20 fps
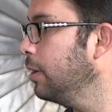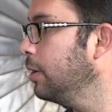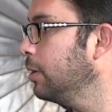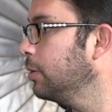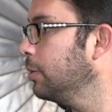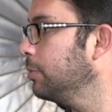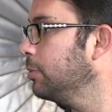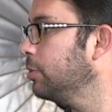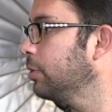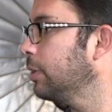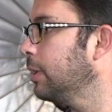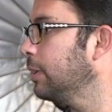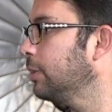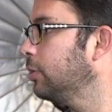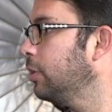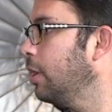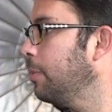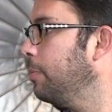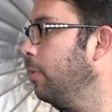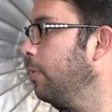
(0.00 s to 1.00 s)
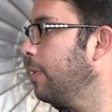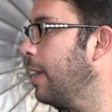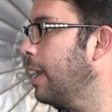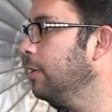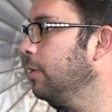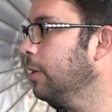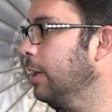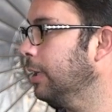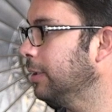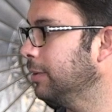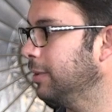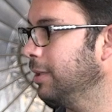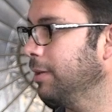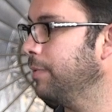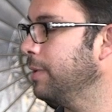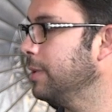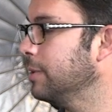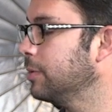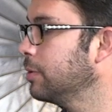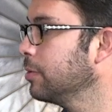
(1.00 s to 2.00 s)
So I'm just going to stop all that. Look at the
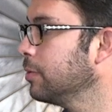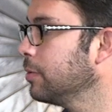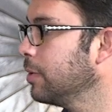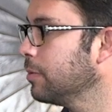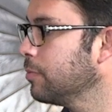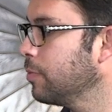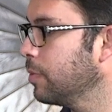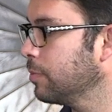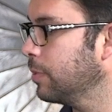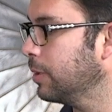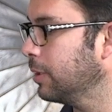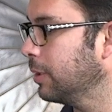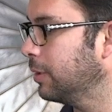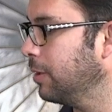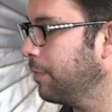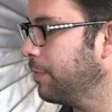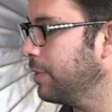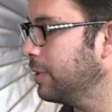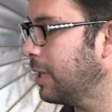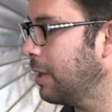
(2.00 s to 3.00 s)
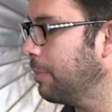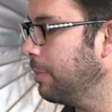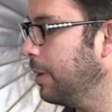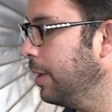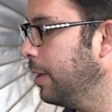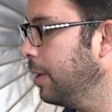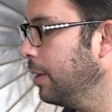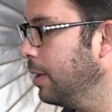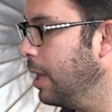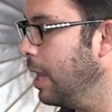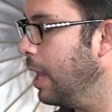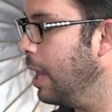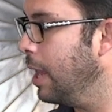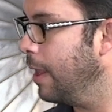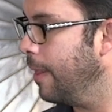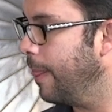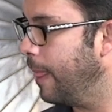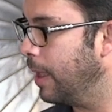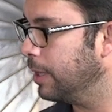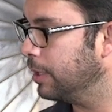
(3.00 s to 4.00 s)
difference, what the difference that made.
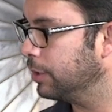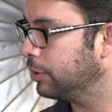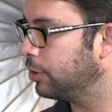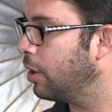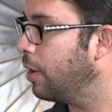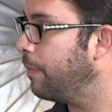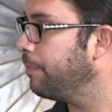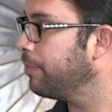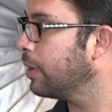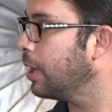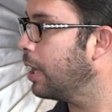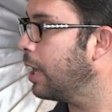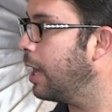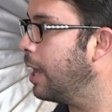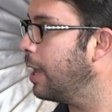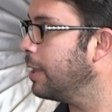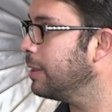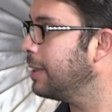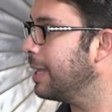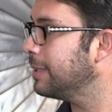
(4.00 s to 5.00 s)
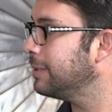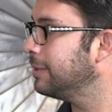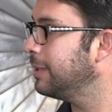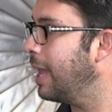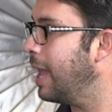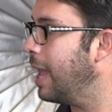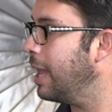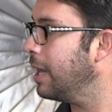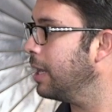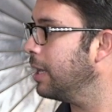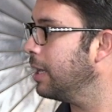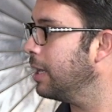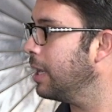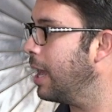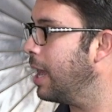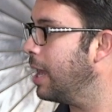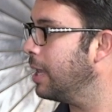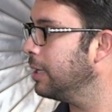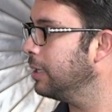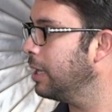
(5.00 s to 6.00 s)
So that's that.
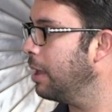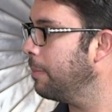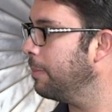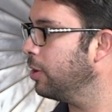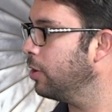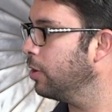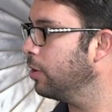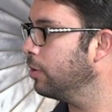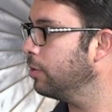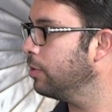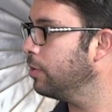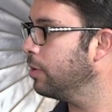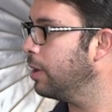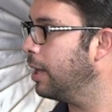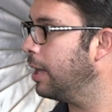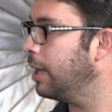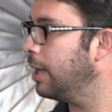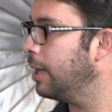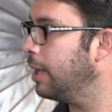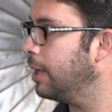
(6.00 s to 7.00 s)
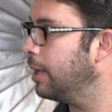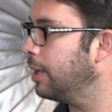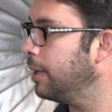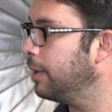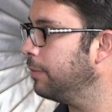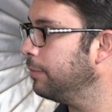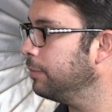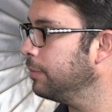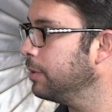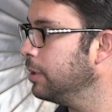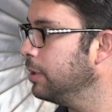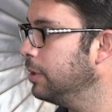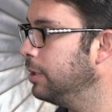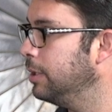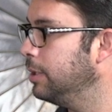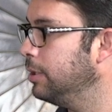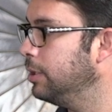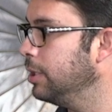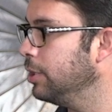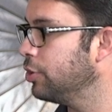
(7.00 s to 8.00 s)
And let me go to
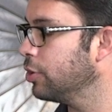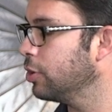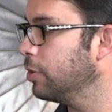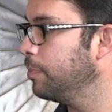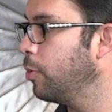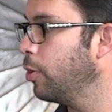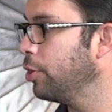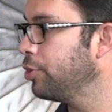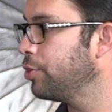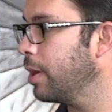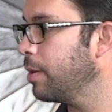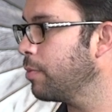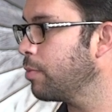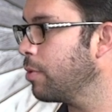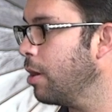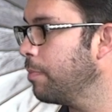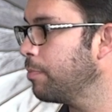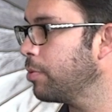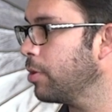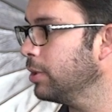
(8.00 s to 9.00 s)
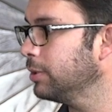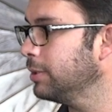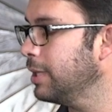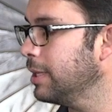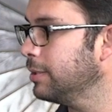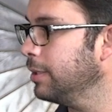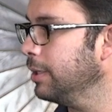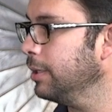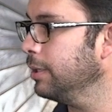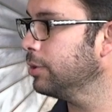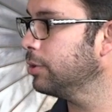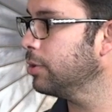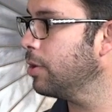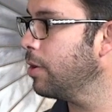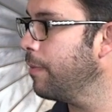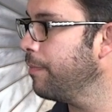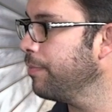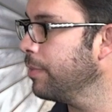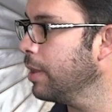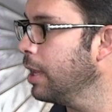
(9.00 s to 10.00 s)
digital portrait raw processing.
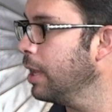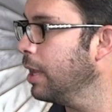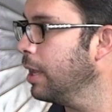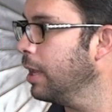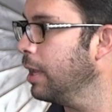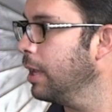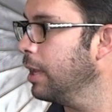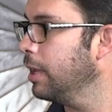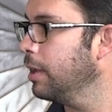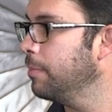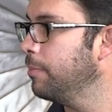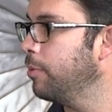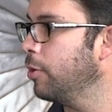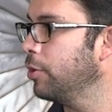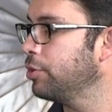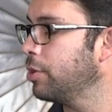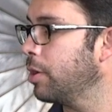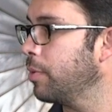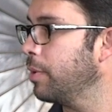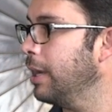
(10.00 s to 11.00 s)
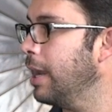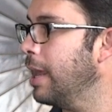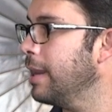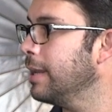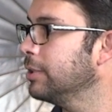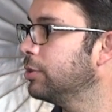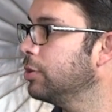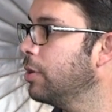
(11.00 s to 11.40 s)
So portrait relighting.